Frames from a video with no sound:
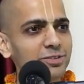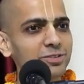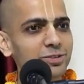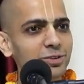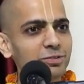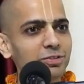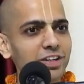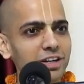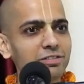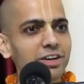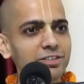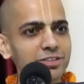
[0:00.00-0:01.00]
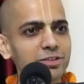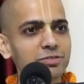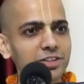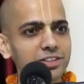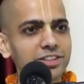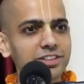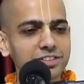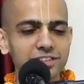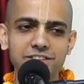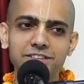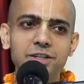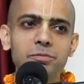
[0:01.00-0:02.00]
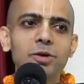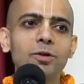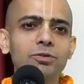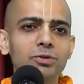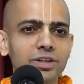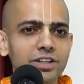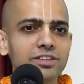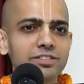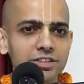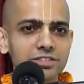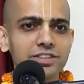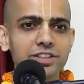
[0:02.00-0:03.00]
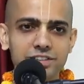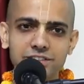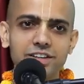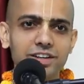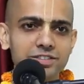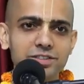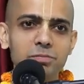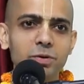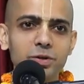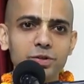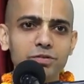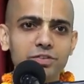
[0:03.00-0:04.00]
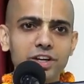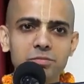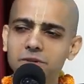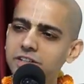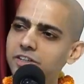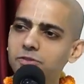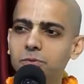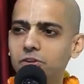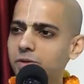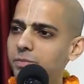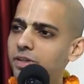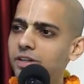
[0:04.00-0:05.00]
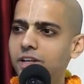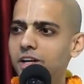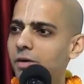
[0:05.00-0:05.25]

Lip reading: So if it advances further, they may also attain such thing at some point of time, but it is possible.